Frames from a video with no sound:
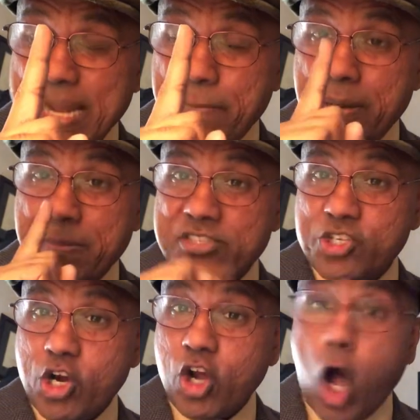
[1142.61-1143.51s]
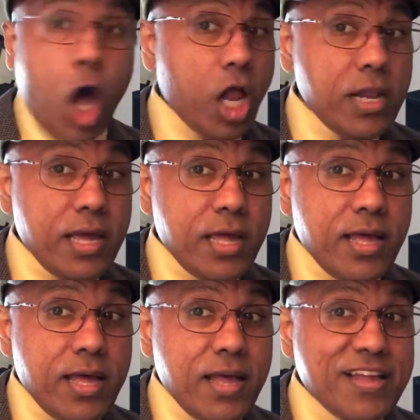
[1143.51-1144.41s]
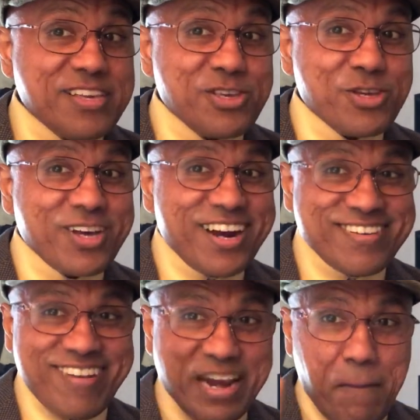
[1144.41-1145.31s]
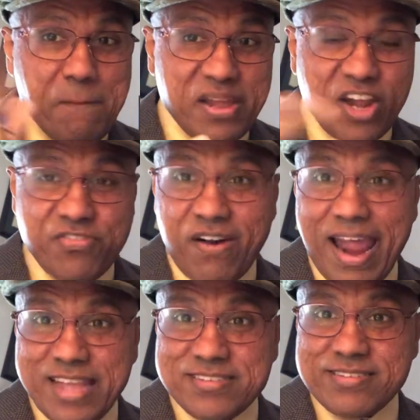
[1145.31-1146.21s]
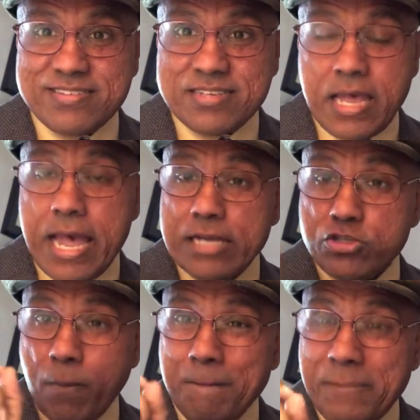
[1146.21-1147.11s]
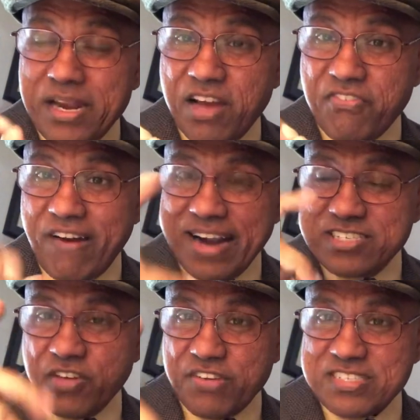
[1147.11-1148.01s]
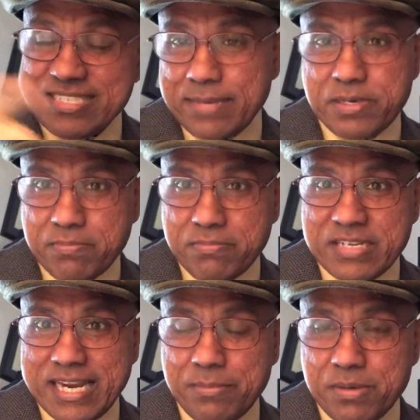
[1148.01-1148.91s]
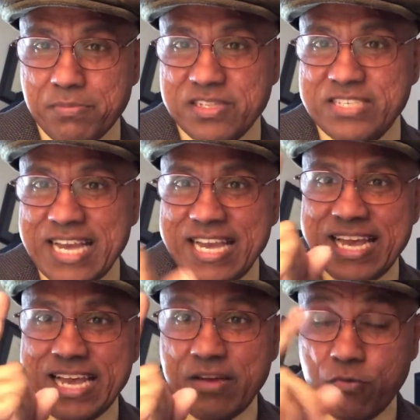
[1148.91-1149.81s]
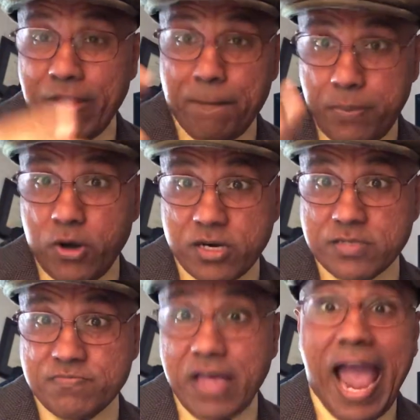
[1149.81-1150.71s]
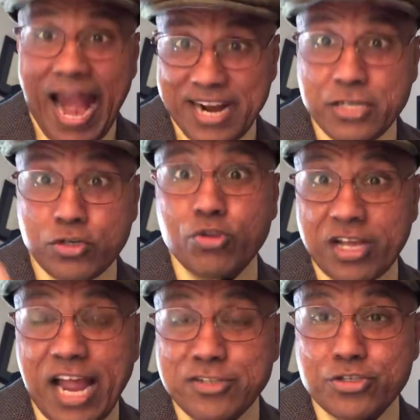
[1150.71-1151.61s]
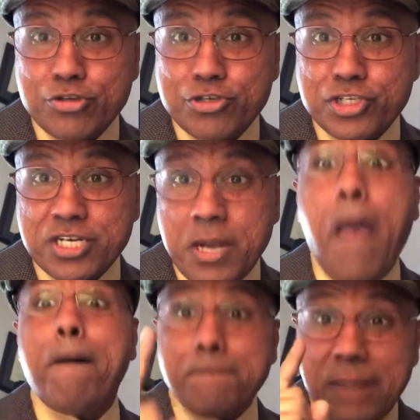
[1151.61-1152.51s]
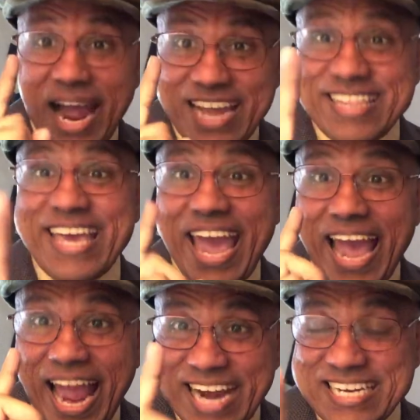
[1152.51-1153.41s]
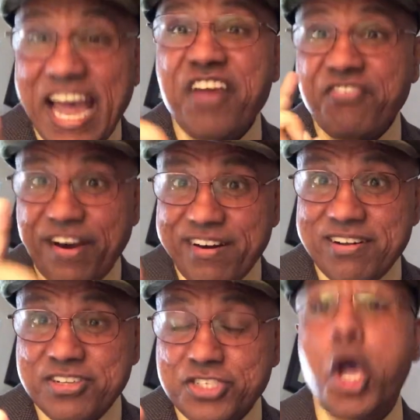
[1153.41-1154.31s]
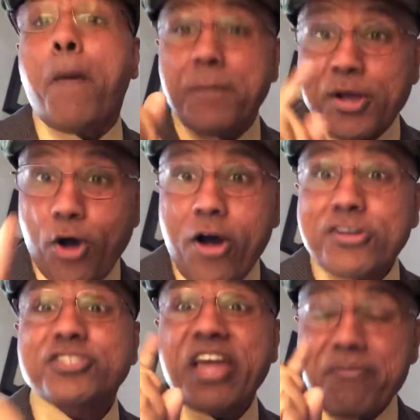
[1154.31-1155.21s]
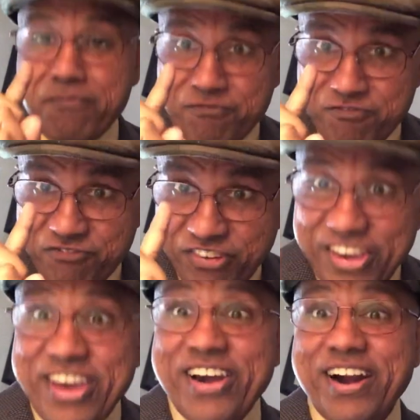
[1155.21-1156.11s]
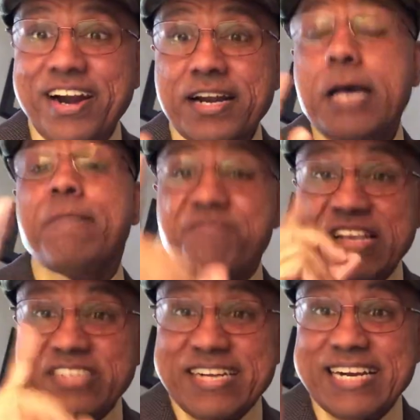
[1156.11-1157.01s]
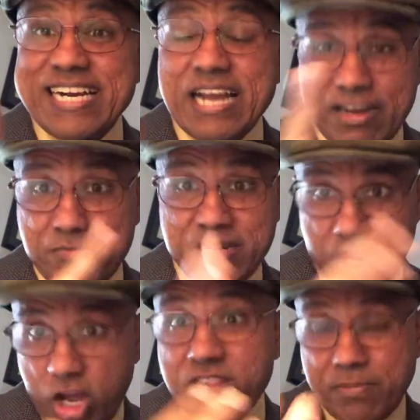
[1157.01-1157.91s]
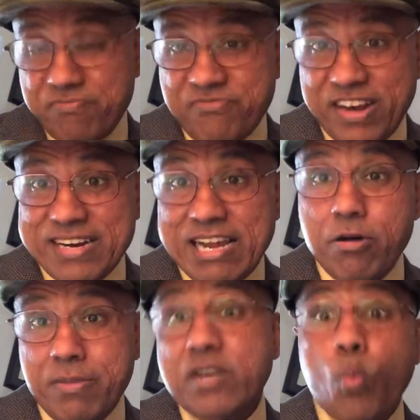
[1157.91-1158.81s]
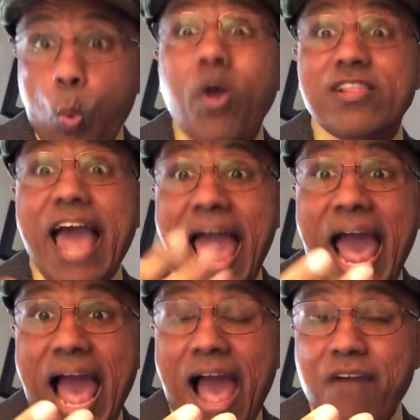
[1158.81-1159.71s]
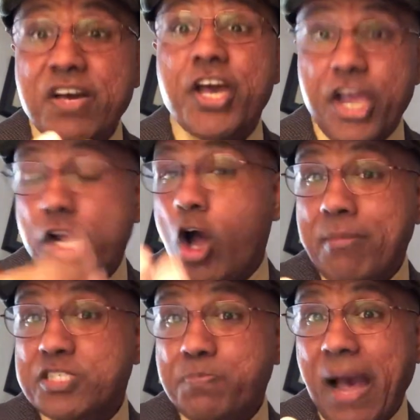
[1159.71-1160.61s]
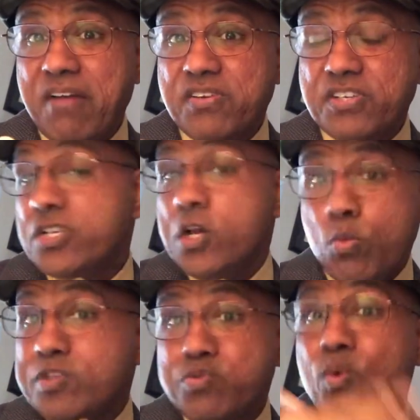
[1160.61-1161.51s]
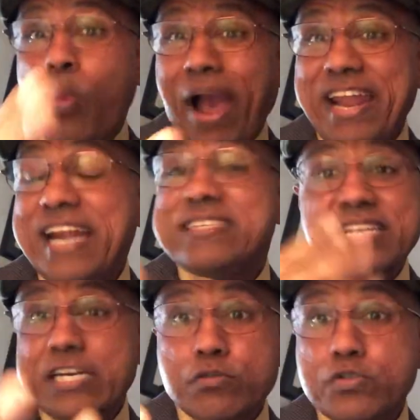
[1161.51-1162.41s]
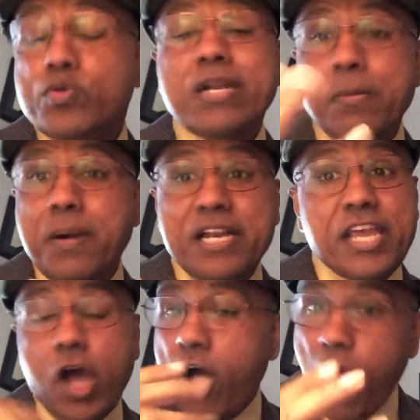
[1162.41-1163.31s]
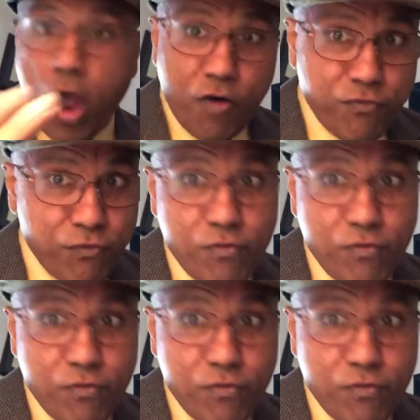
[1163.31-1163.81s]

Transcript: amendments are called, you got it right, Bill of Rights. So Bill of Rights, the first 10 amendments, were put, added to the Constitution by the anti-federalists because they feared the central government or the federal government will have enormous powers which will violate the individual liberty of